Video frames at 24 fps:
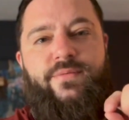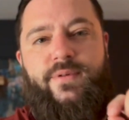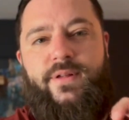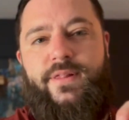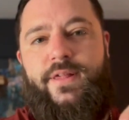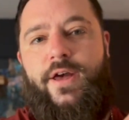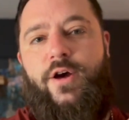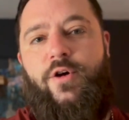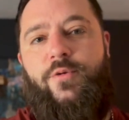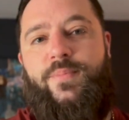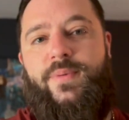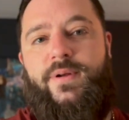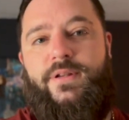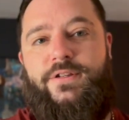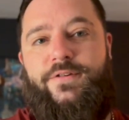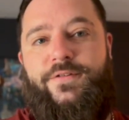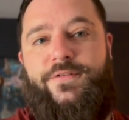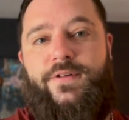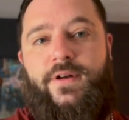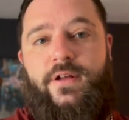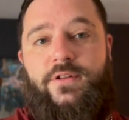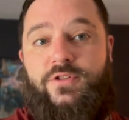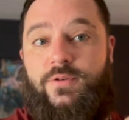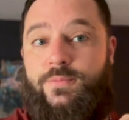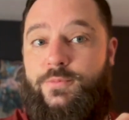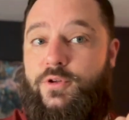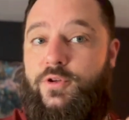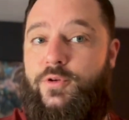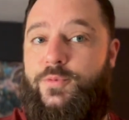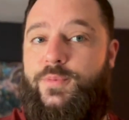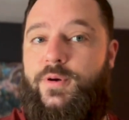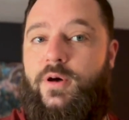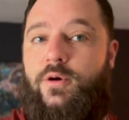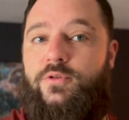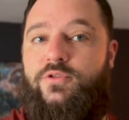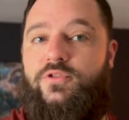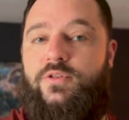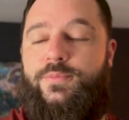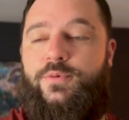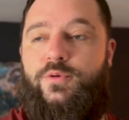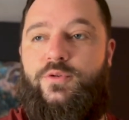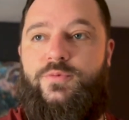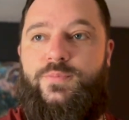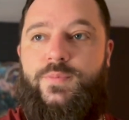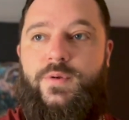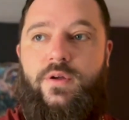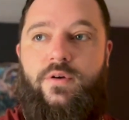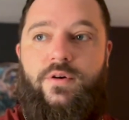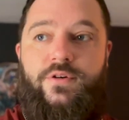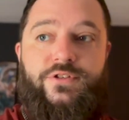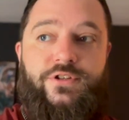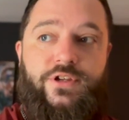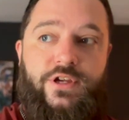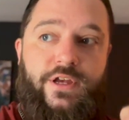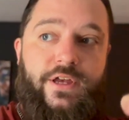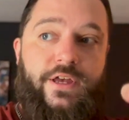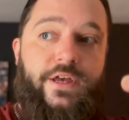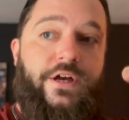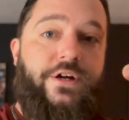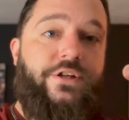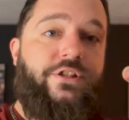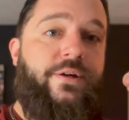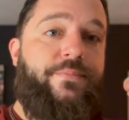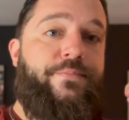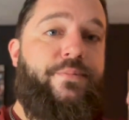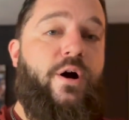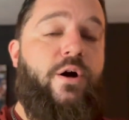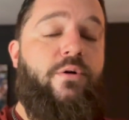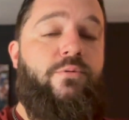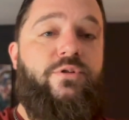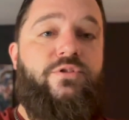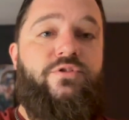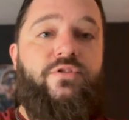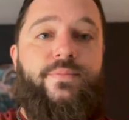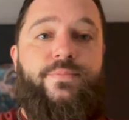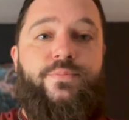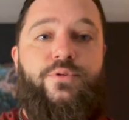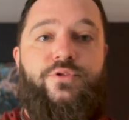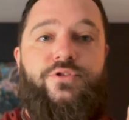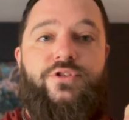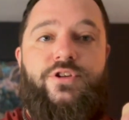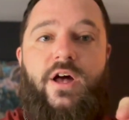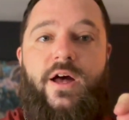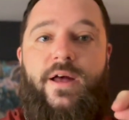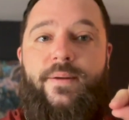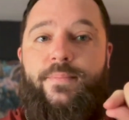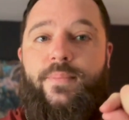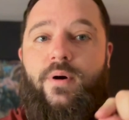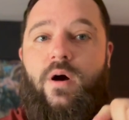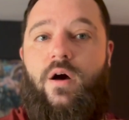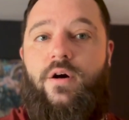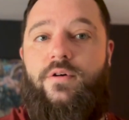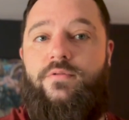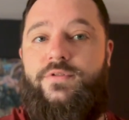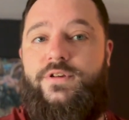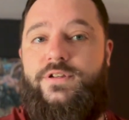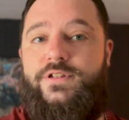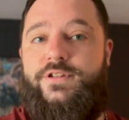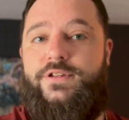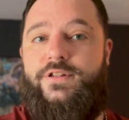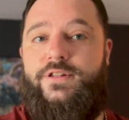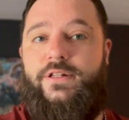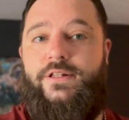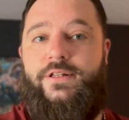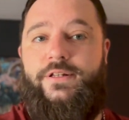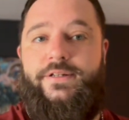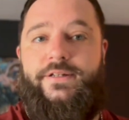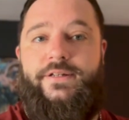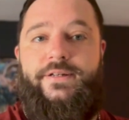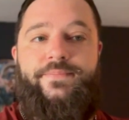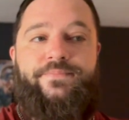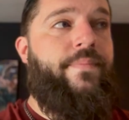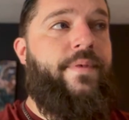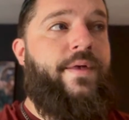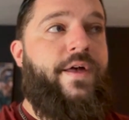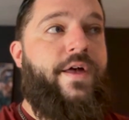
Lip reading: really hoping to find some good poetry books because the poetry books I bought recently,